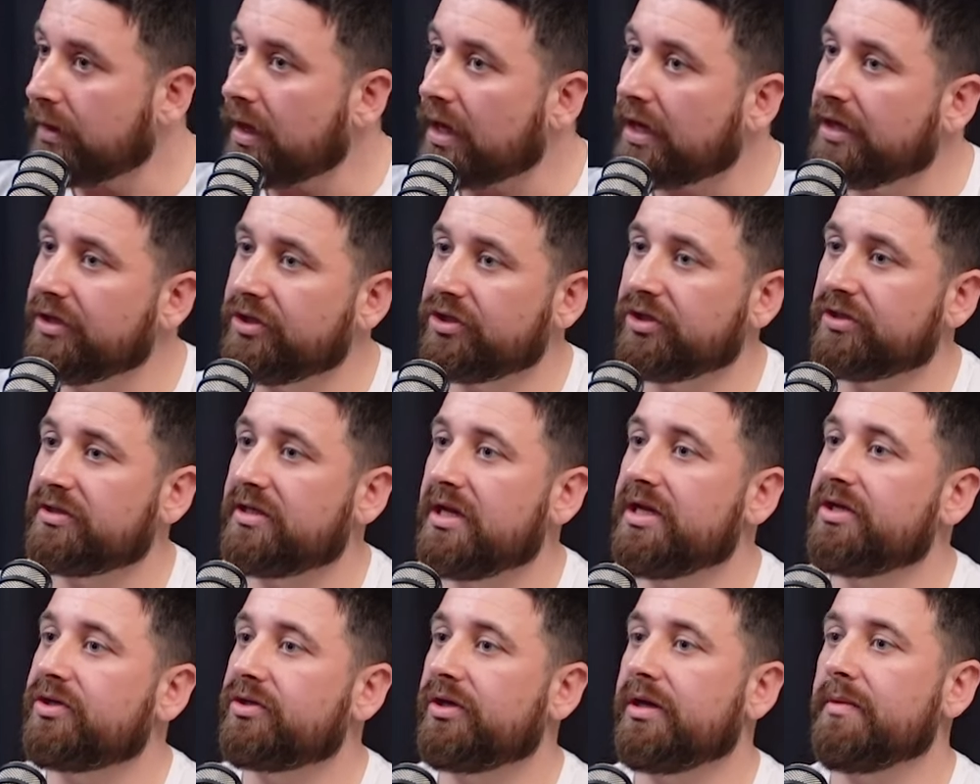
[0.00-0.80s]
is just
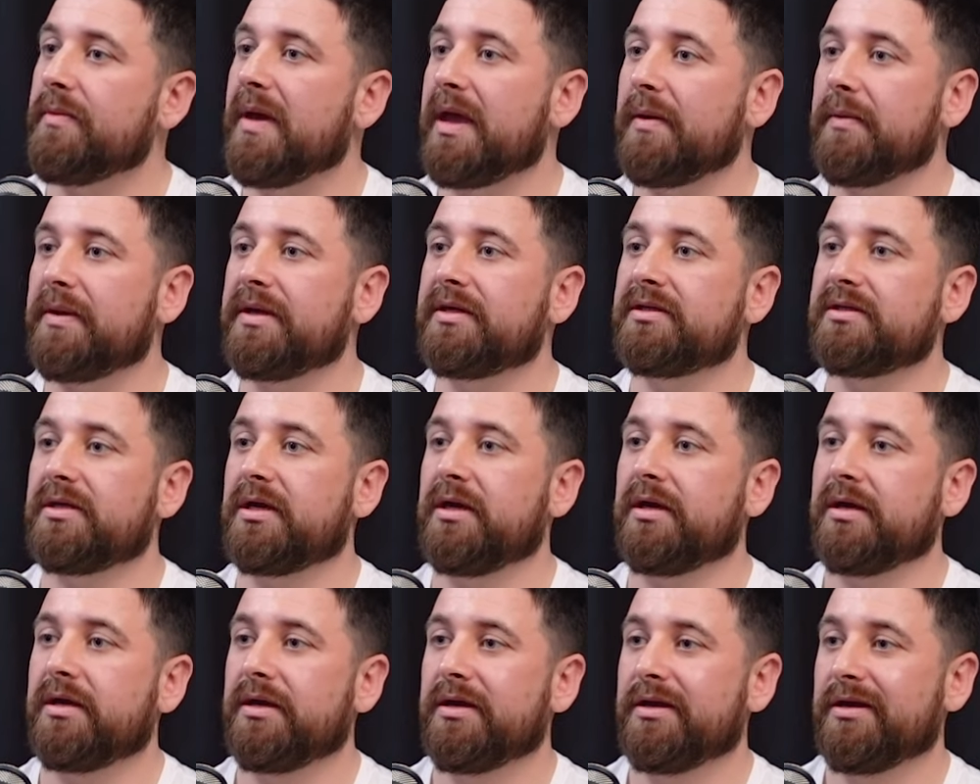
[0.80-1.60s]
literally maybe
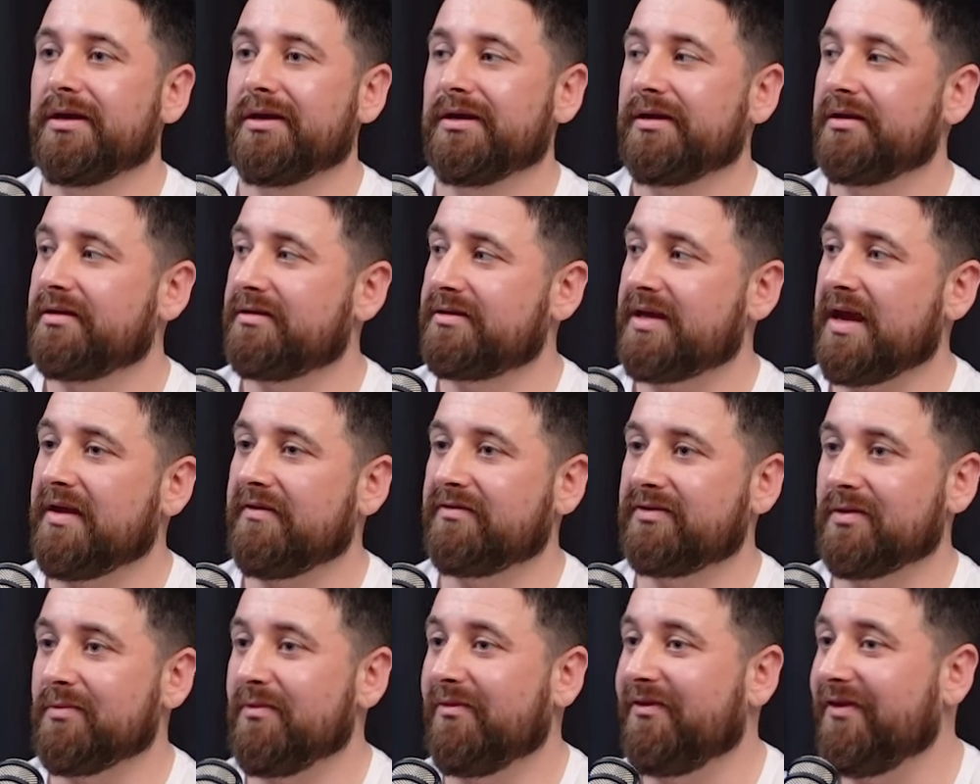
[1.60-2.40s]
to save some